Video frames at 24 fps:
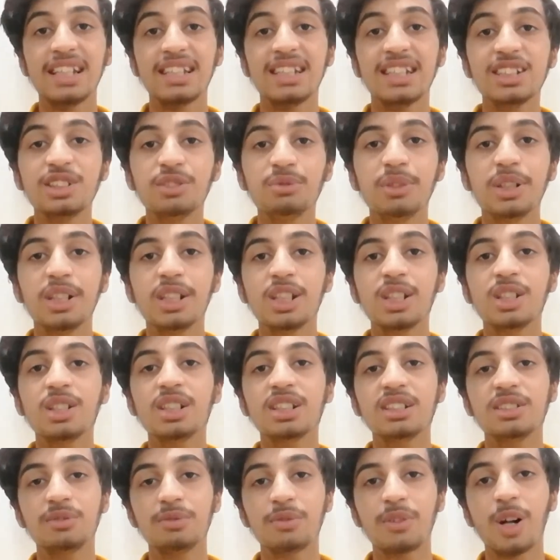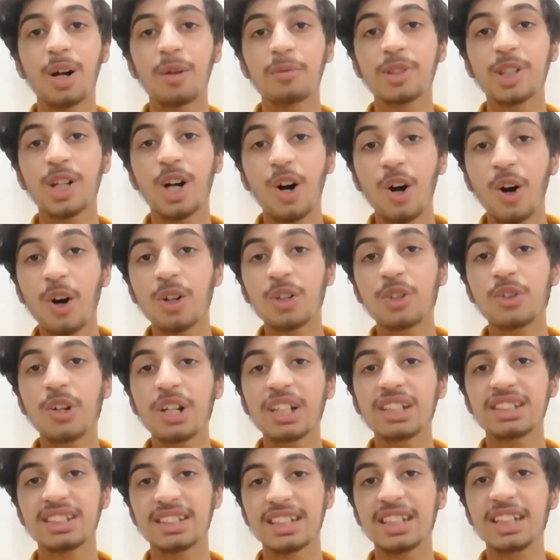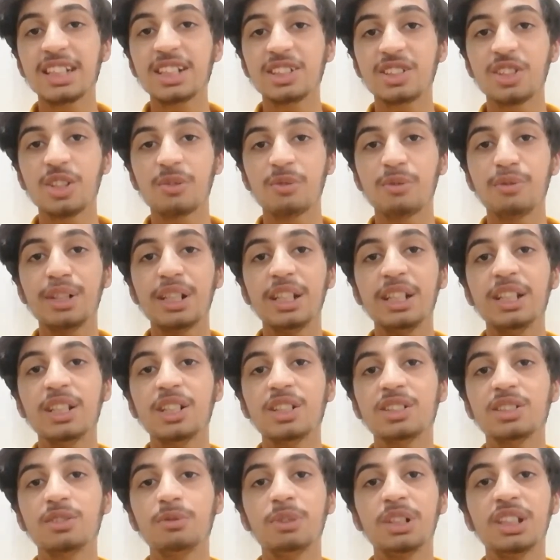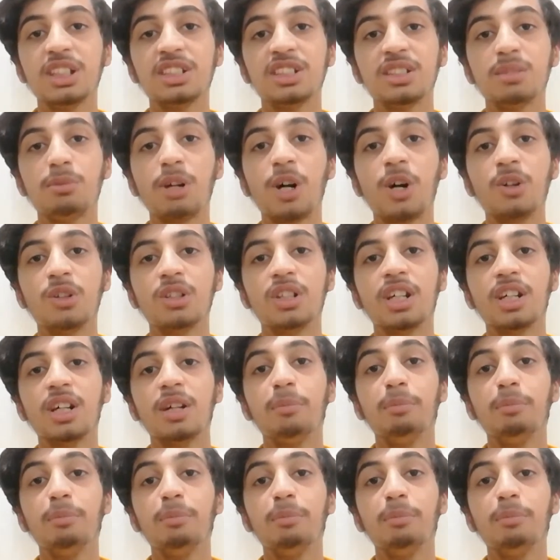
And this video is from the ongoing series of videos which is about